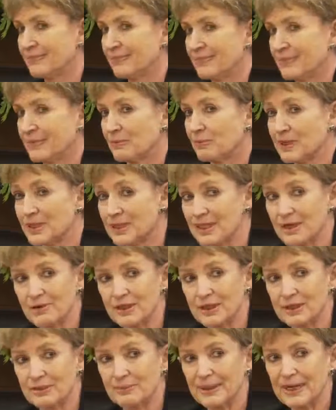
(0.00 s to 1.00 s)
What's scary
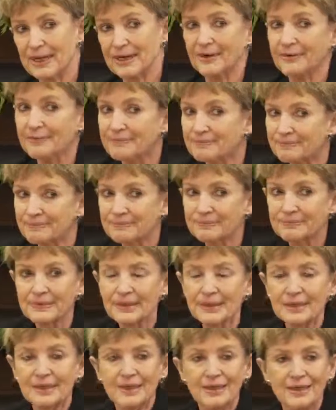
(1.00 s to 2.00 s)
to a buyer?
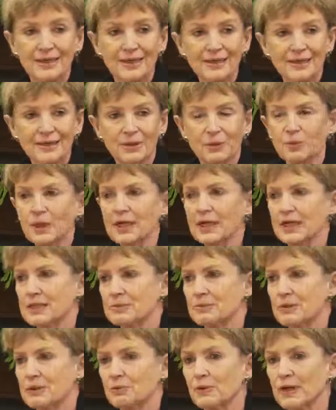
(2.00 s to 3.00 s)
I don't know, one customer
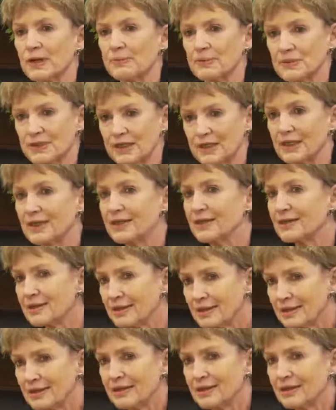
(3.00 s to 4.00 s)
at 20%
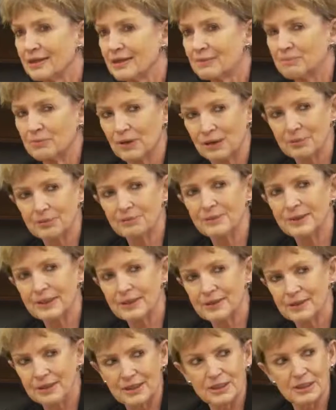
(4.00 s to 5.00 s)

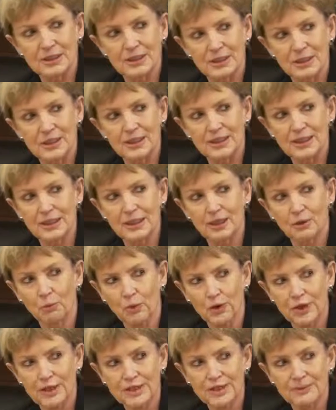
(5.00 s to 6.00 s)
probably is a little
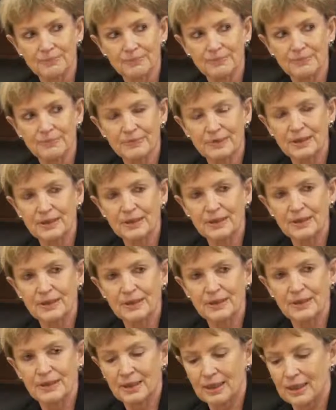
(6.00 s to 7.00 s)
worrisome.
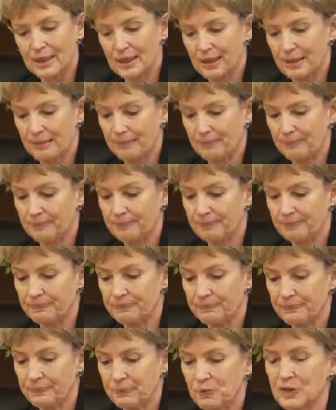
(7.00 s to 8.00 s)

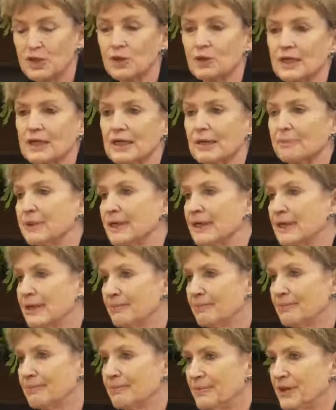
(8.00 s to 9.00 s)
We sold a company
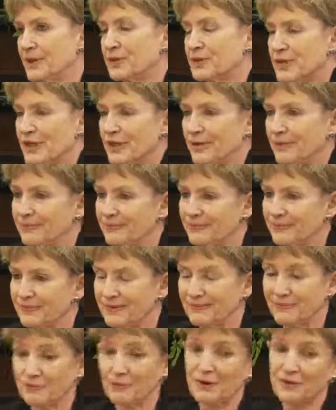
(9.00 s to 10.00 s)
years ago.
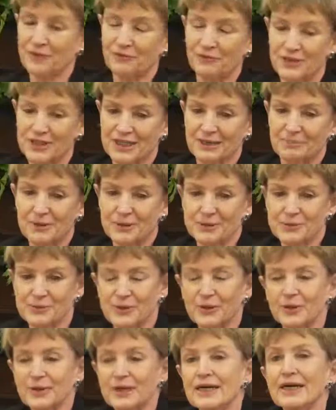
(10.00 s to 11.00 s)
One of the first companies we
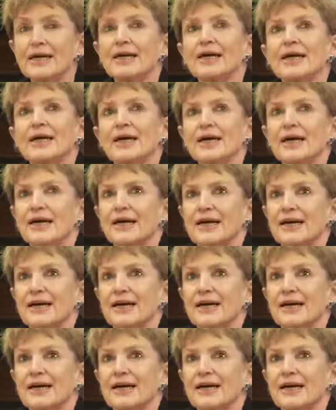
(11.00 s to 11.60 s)
sold had a